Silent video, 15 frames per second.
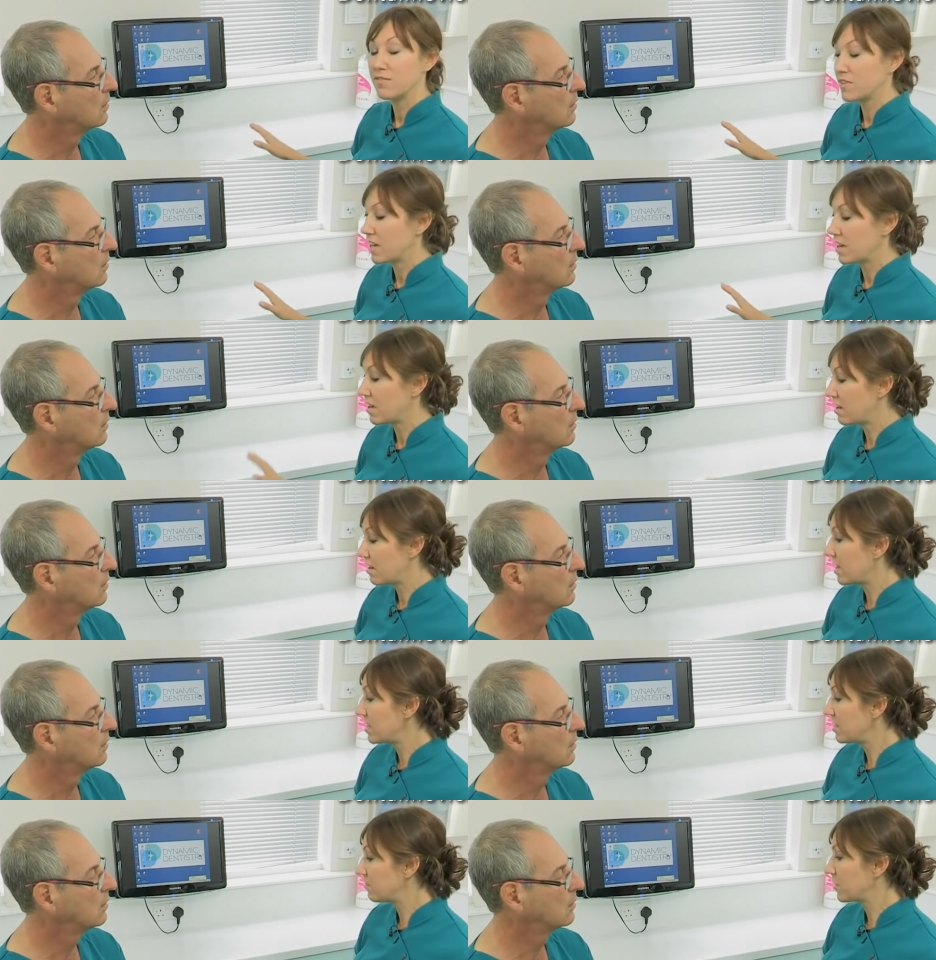Speaker 1: If they're
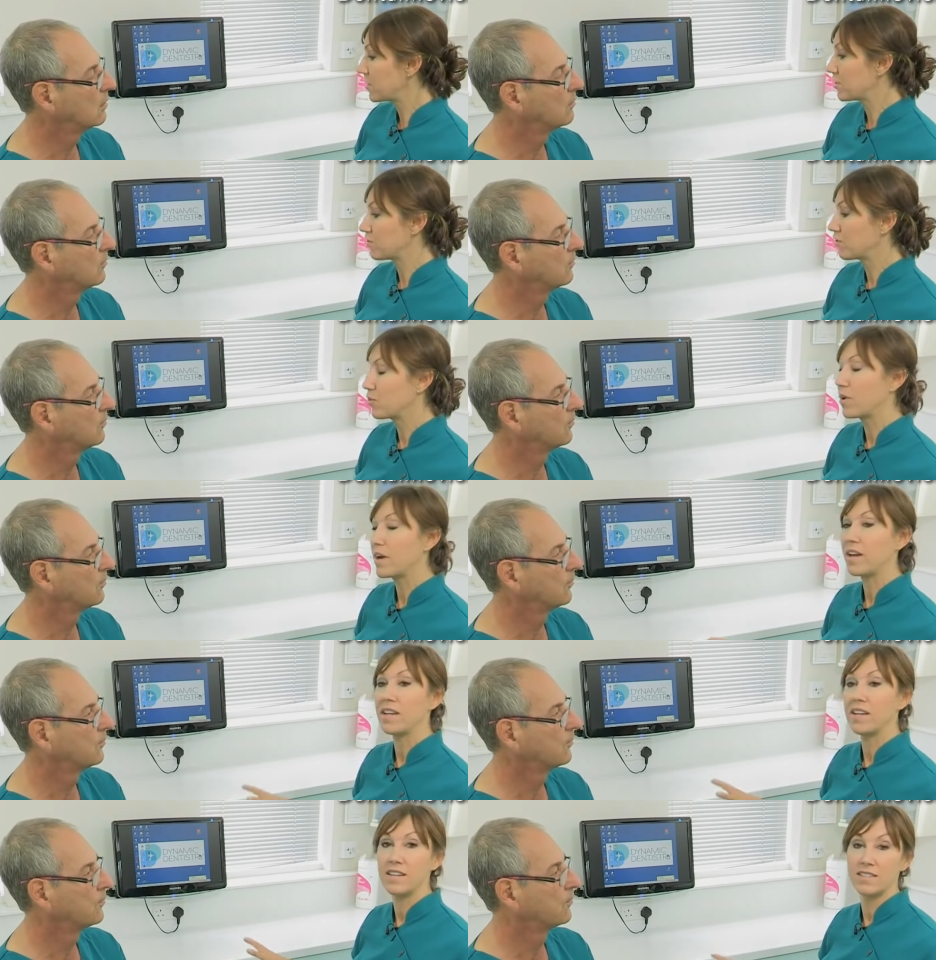any further
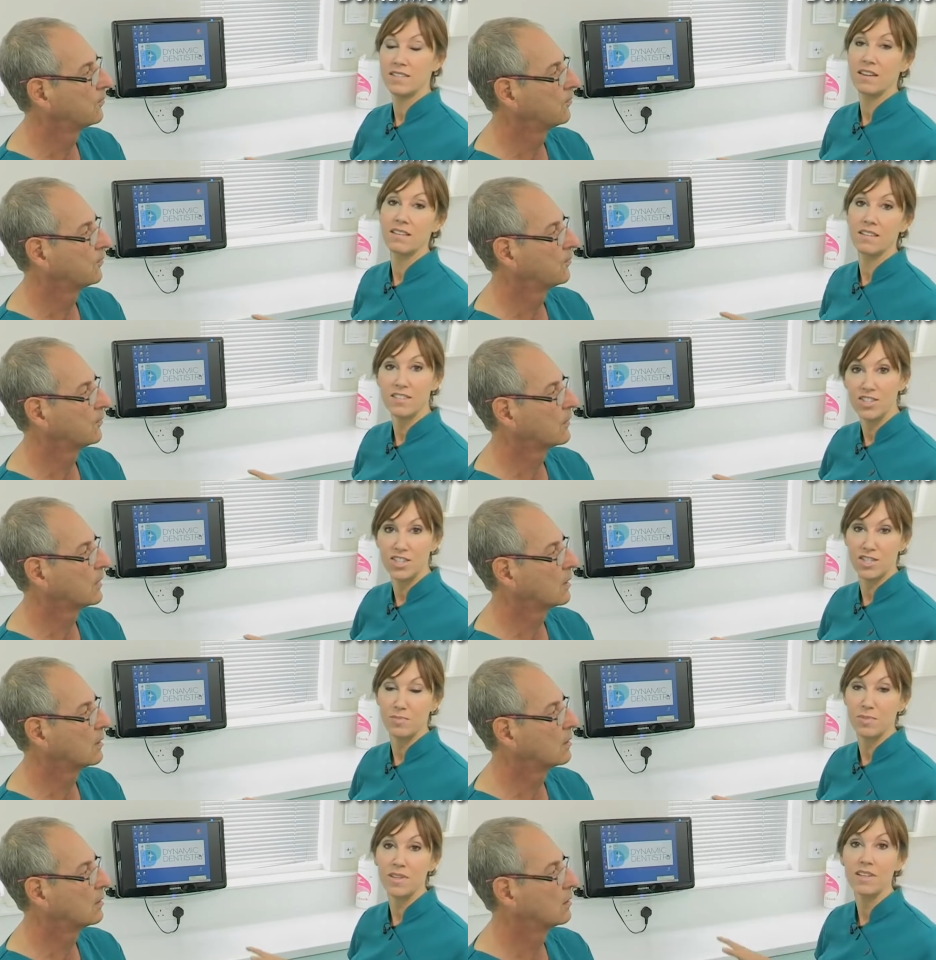away, it's going to
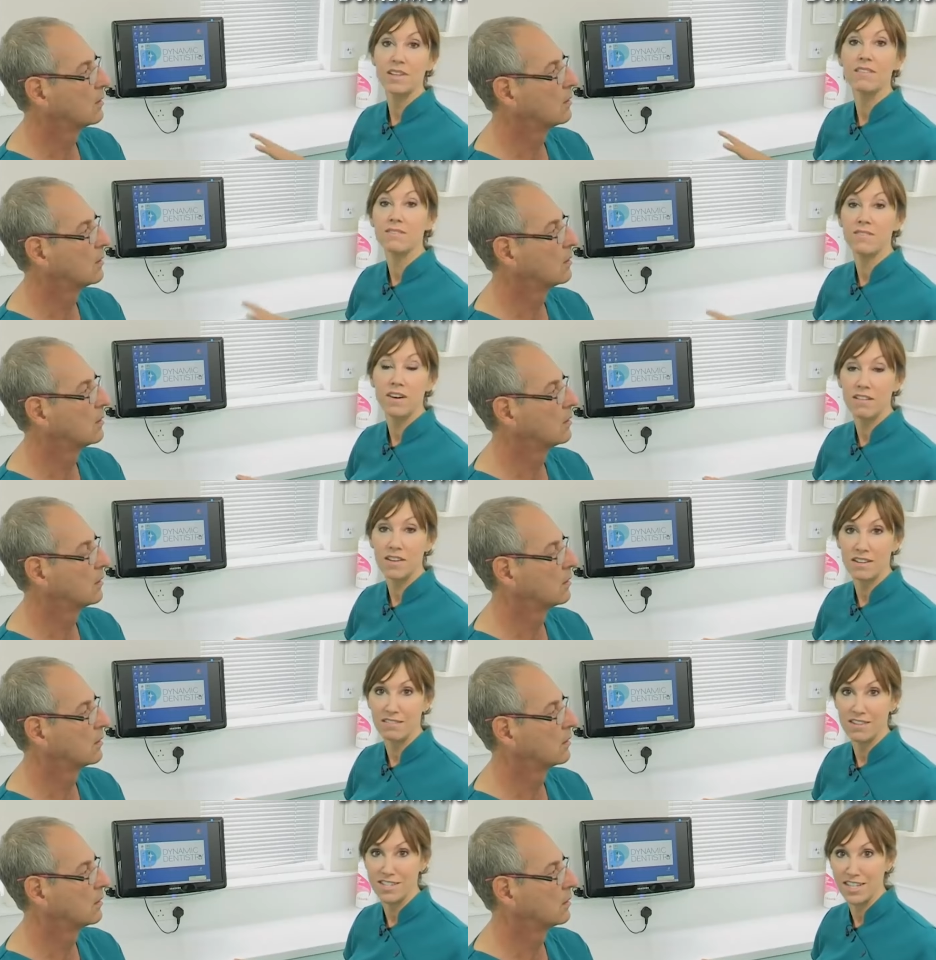just be very
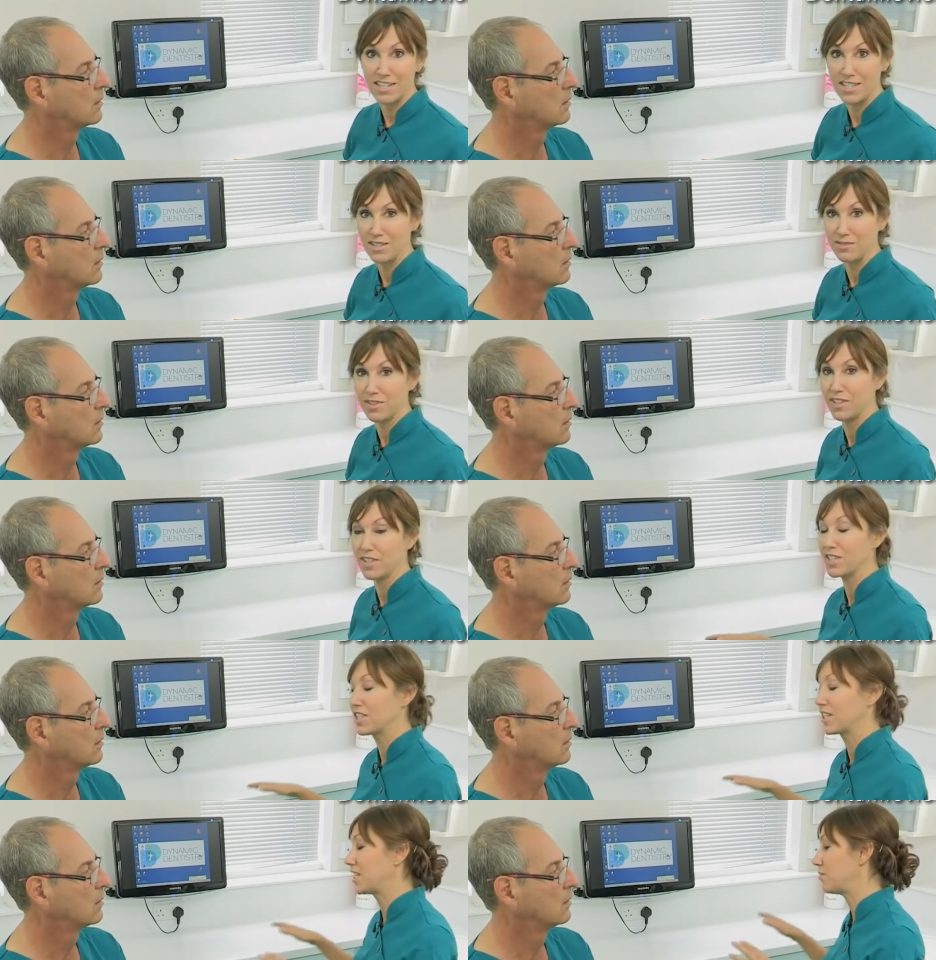irritating for her
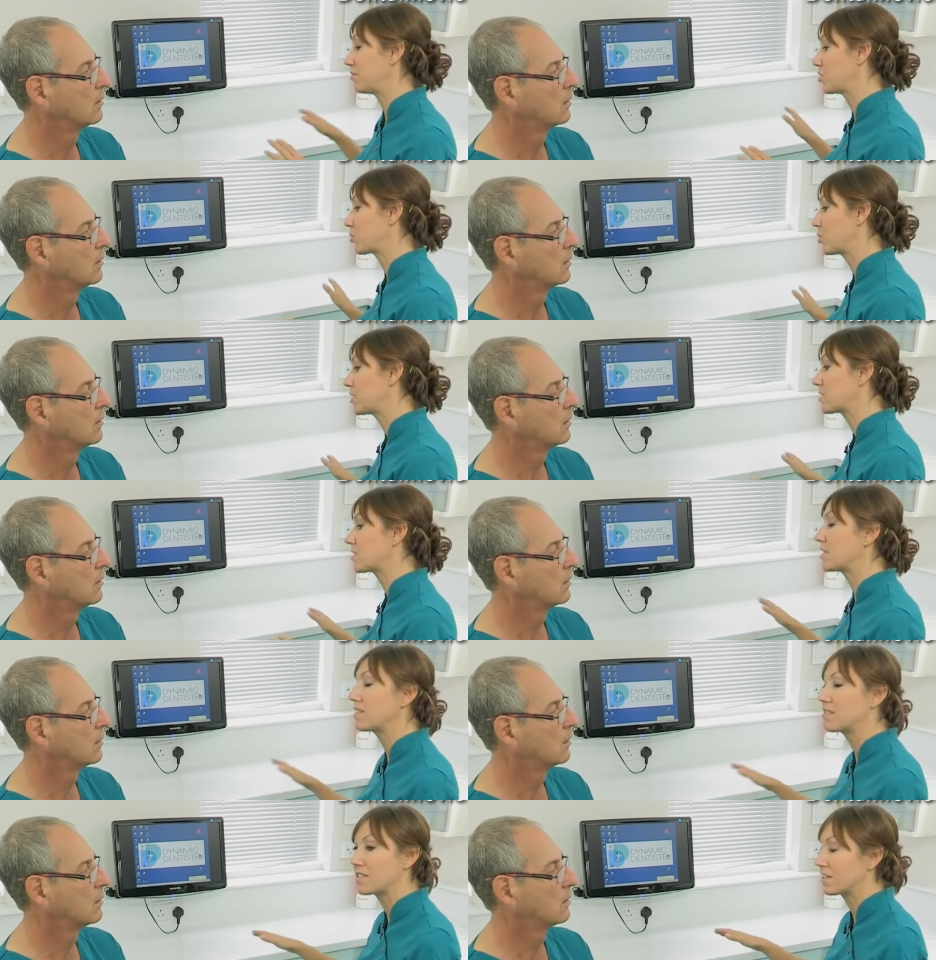to keep
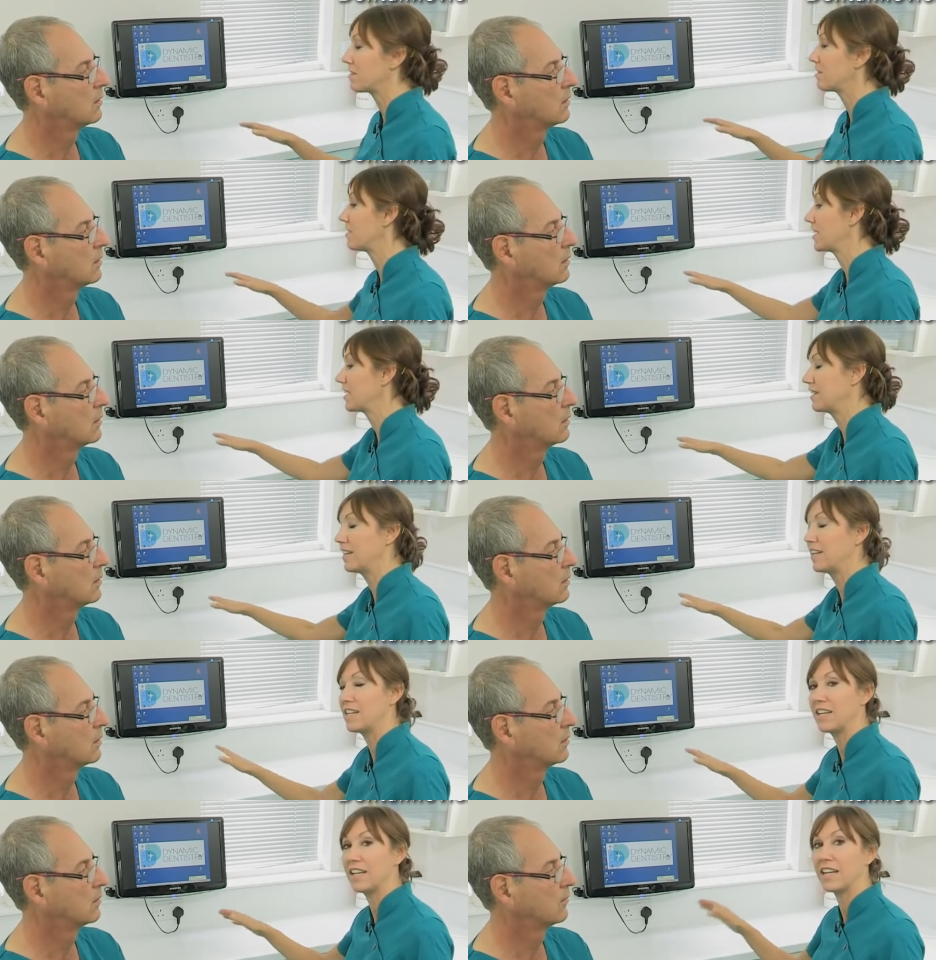twisting, turning and
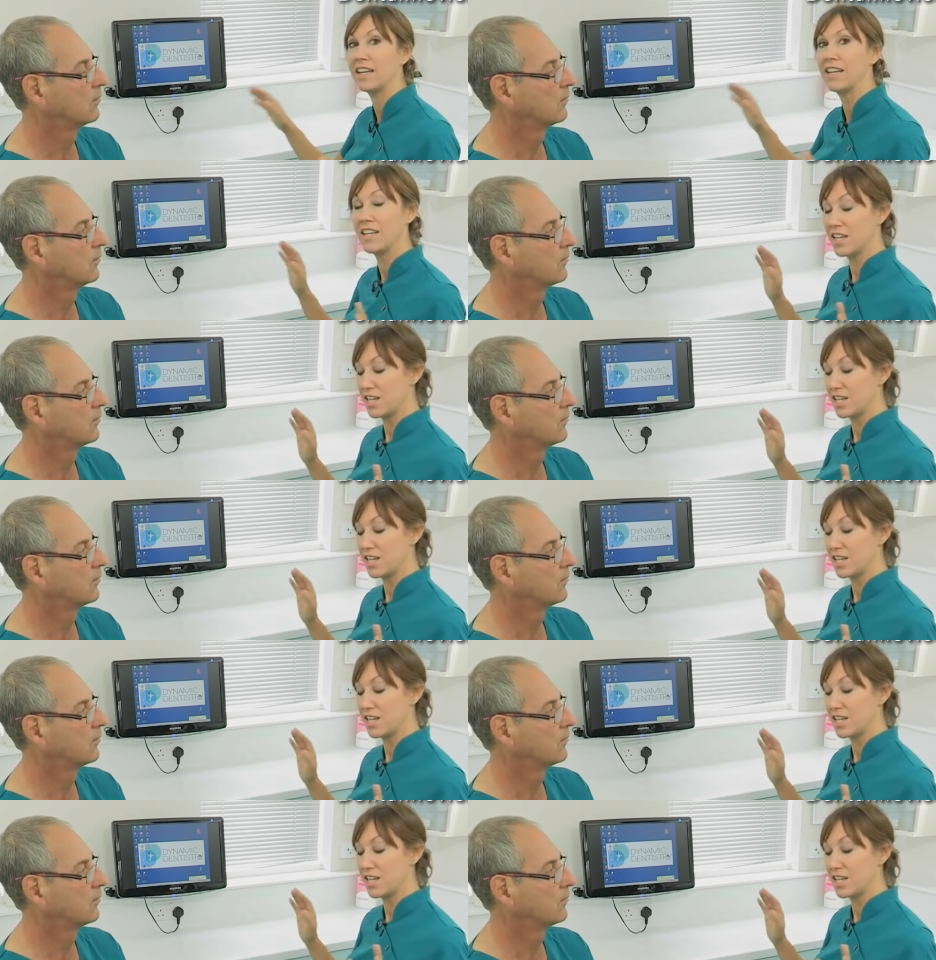leaning.